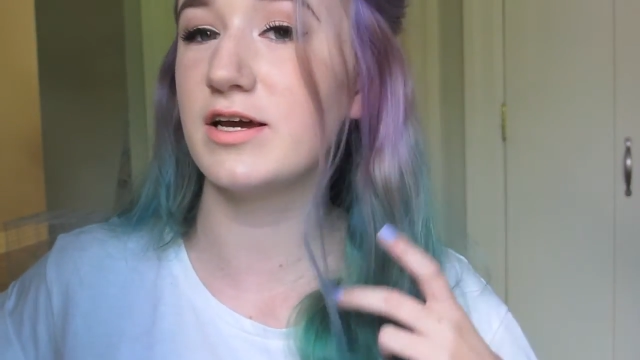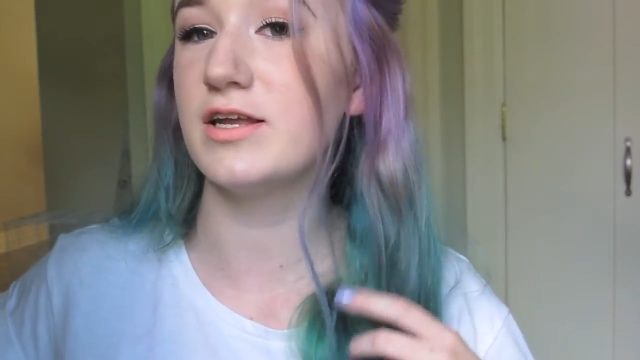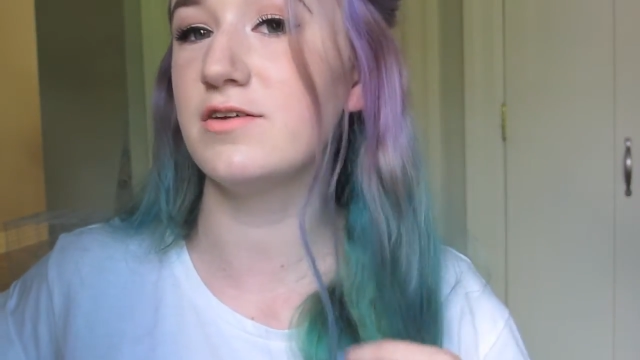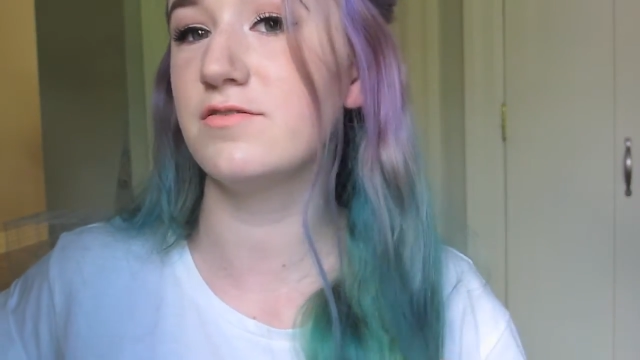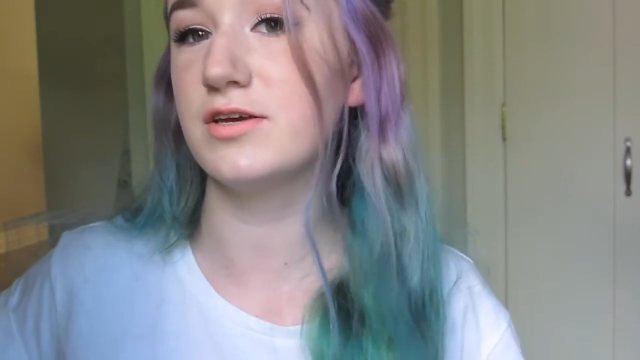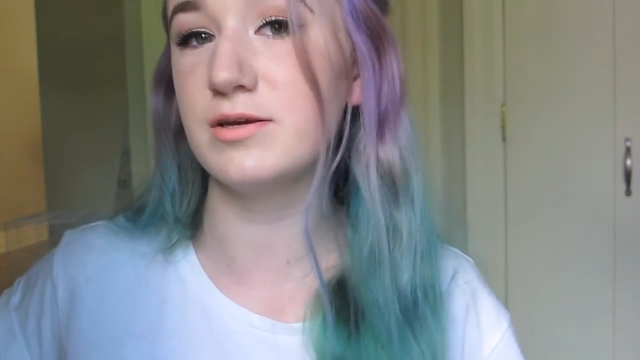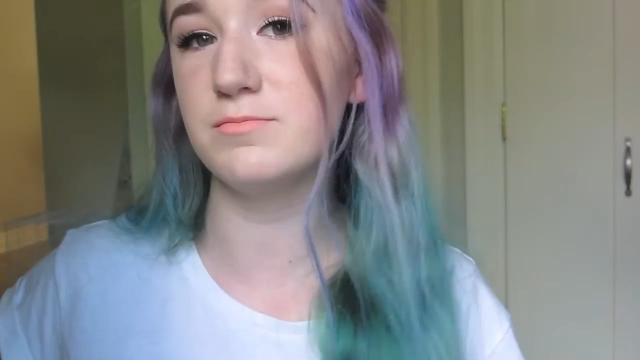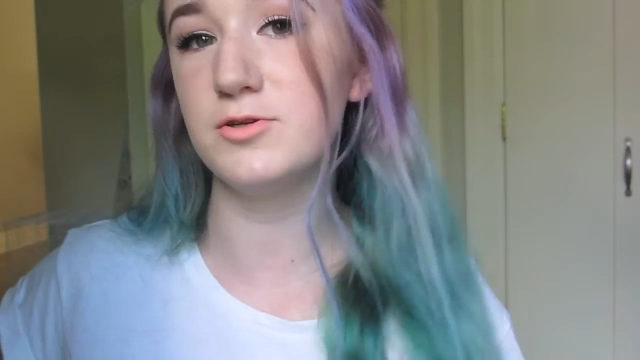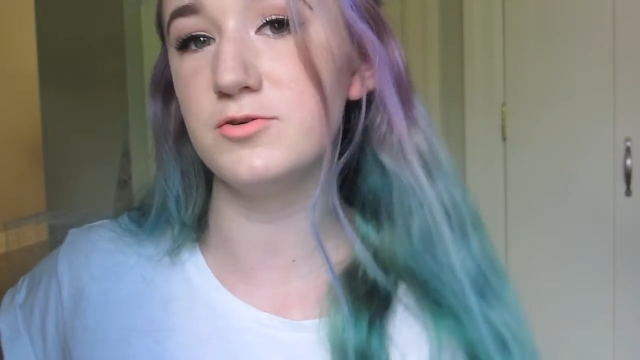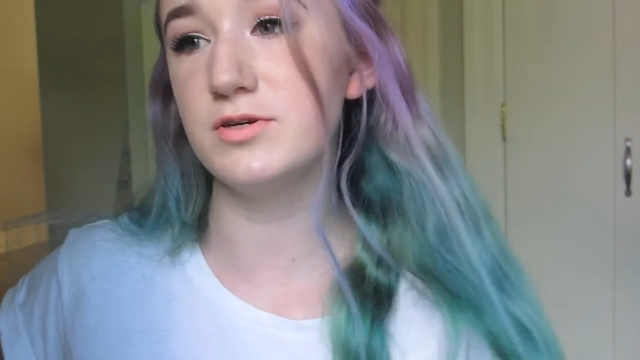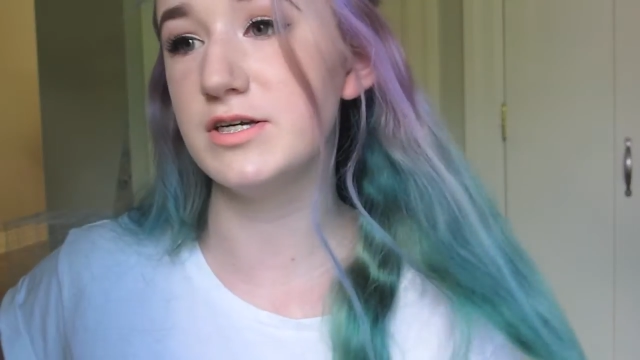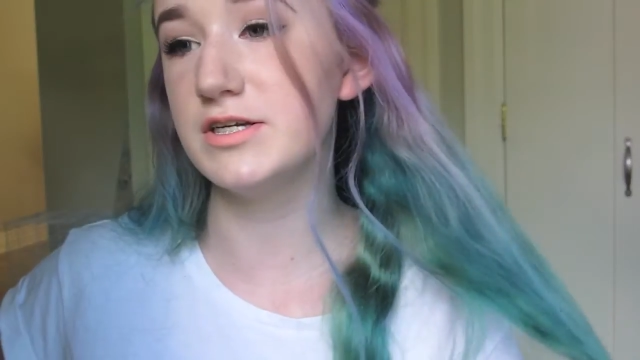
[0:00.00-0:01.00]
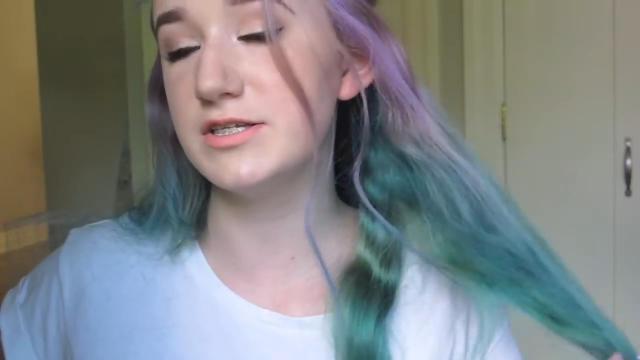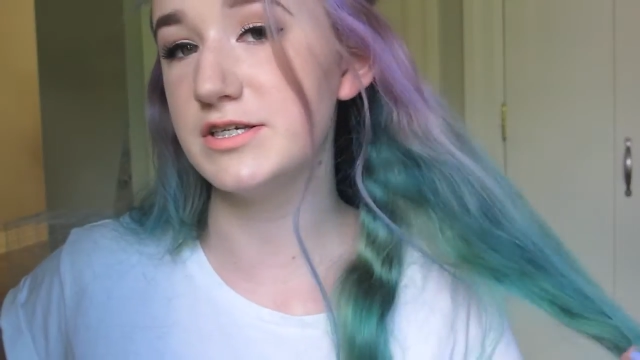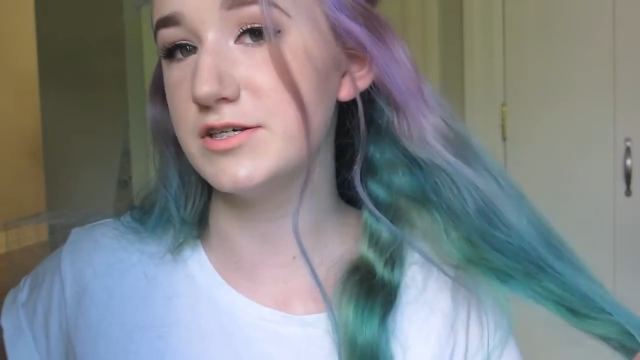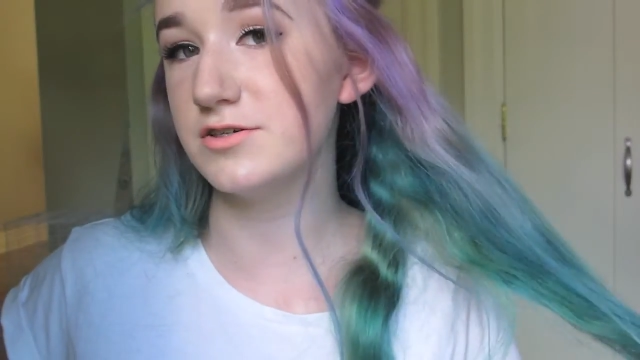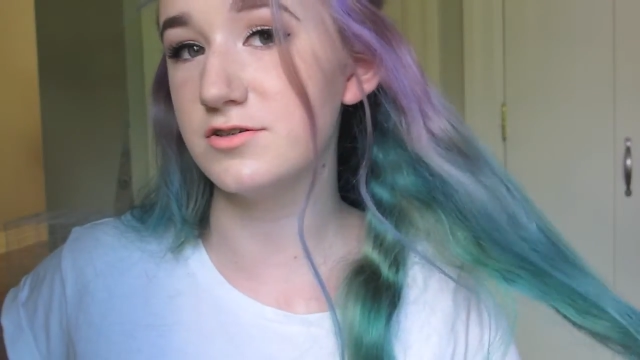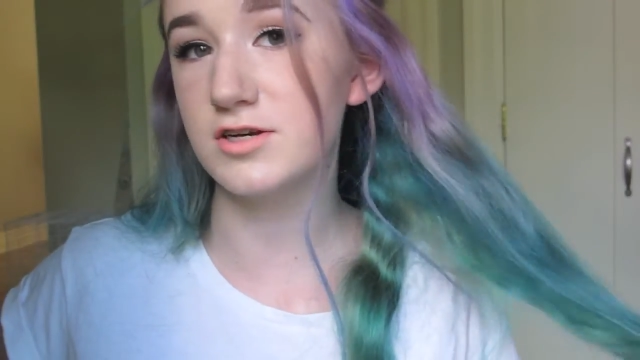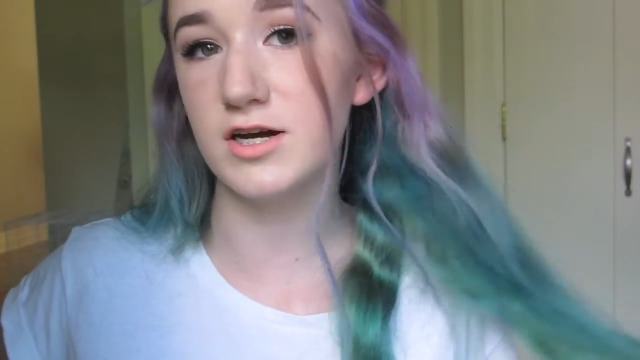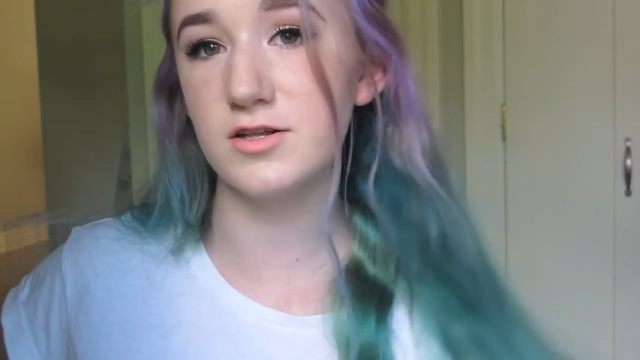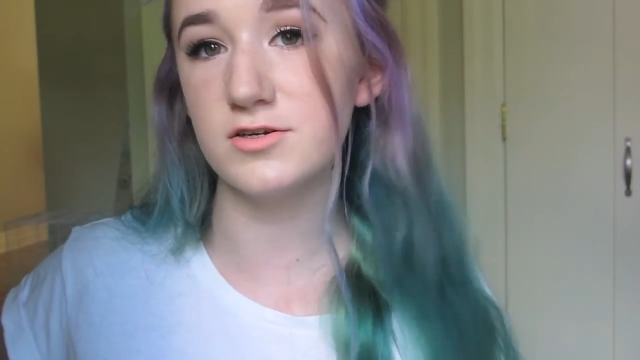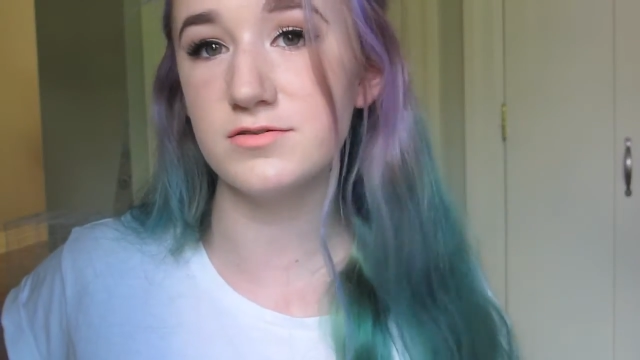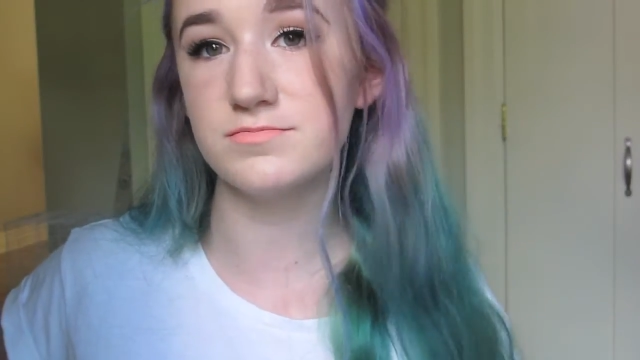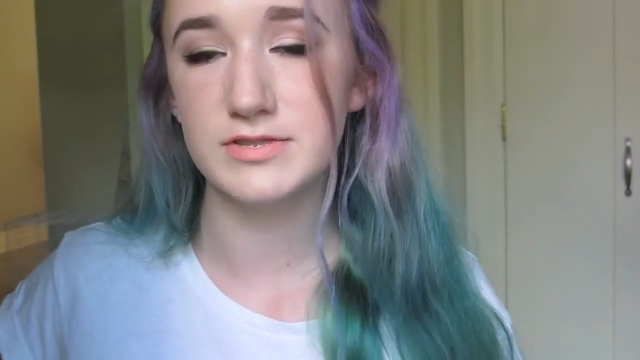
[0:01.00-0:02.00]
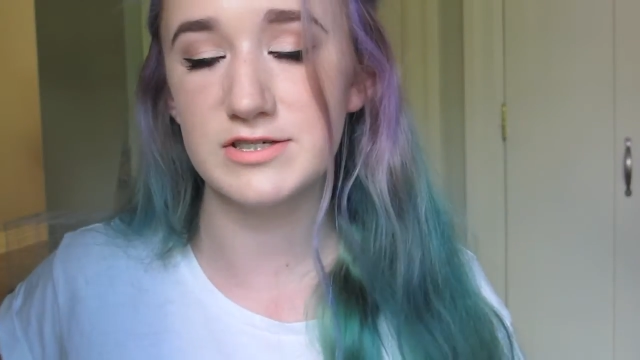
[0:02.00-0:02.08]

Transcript: kind of a bluey teal color.